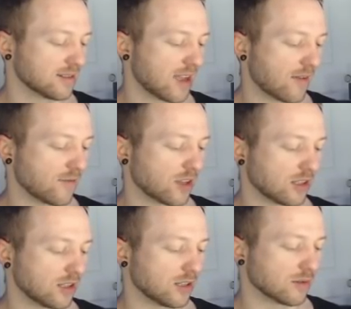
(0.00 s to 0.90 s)
have
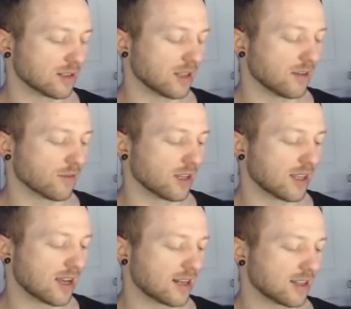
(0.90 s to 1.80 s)
nothing to do with delivery,
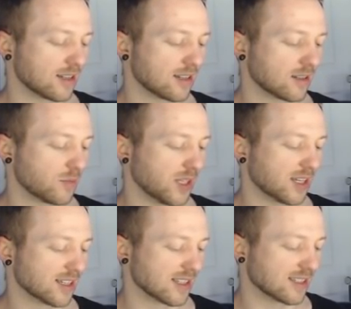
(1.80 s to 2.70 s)
that
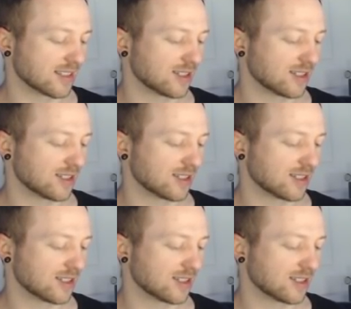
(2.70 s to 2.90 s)
because it